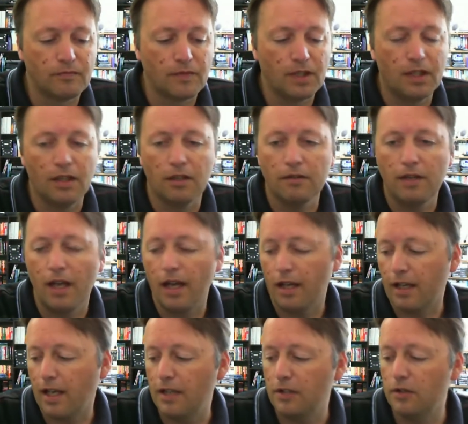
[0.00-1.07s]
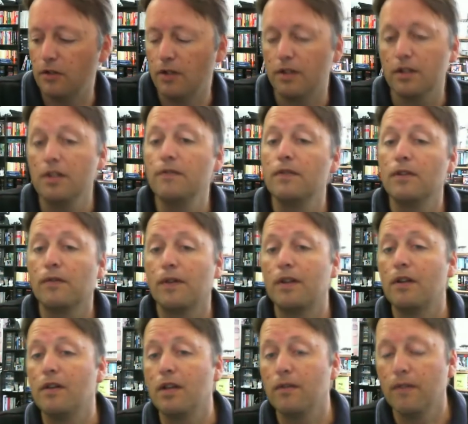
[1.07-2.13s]
you know, arcade unit. Even if I
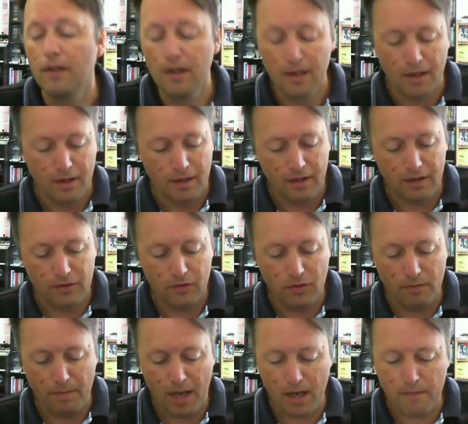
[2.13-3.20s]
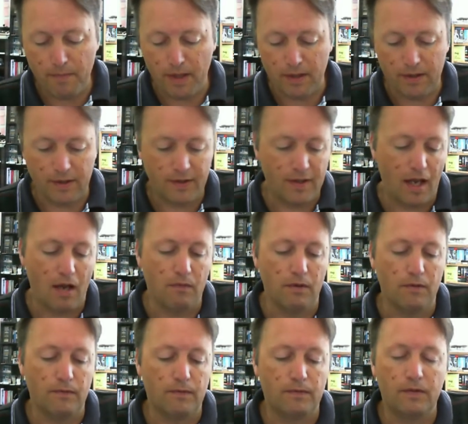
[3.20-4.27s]
don't do the main bit to start
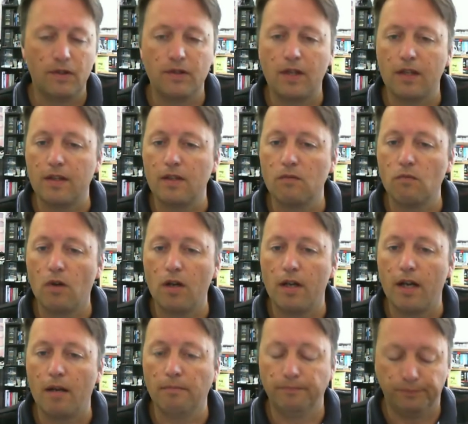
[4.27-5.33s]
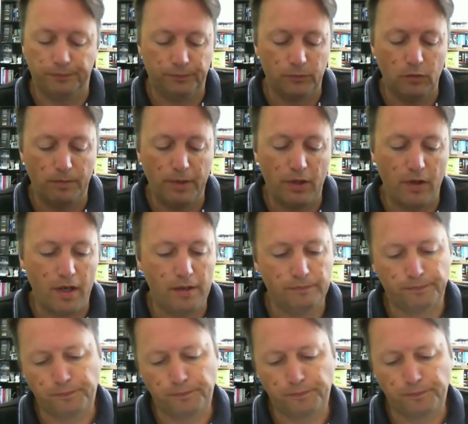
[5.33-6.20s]
with, just get this wired up. It'll be great.